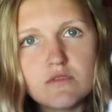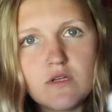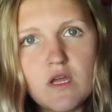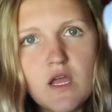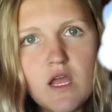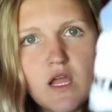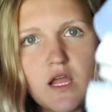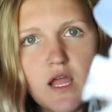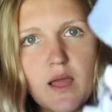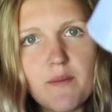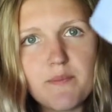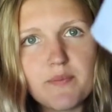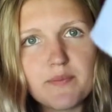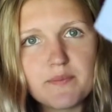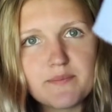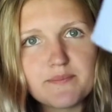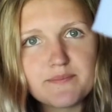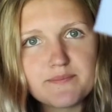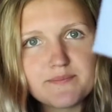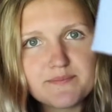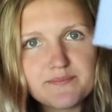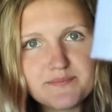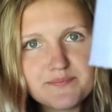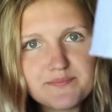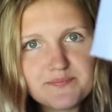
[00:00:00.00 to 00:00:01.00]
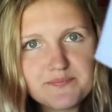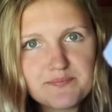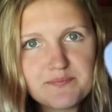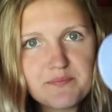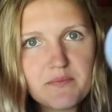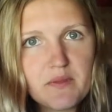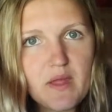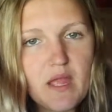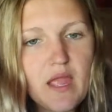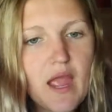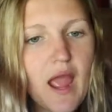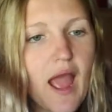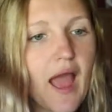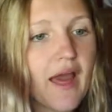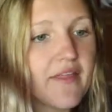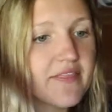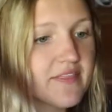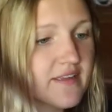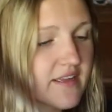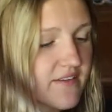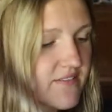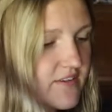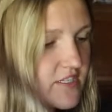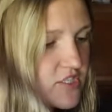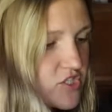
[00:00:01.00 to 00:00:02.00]
A cup. I
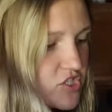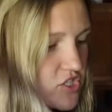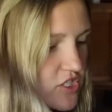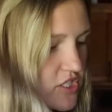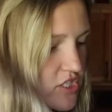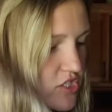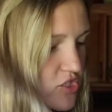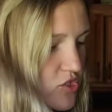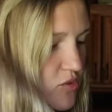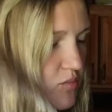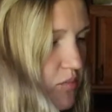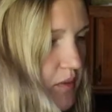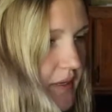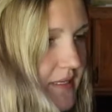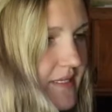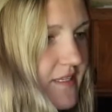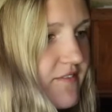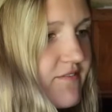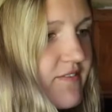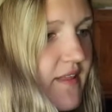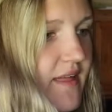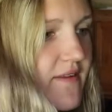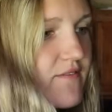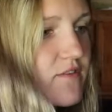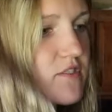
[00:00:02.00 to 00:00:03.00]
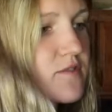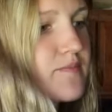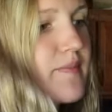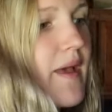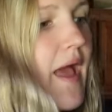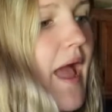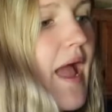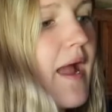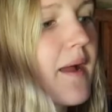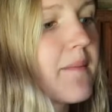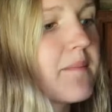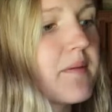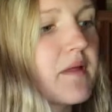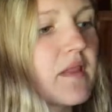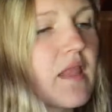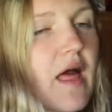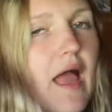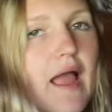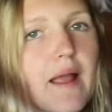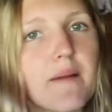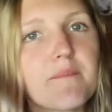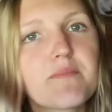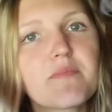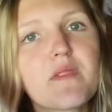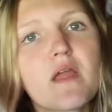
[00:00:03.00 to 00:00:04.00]
think eventually she'll bring the flavors back, but like,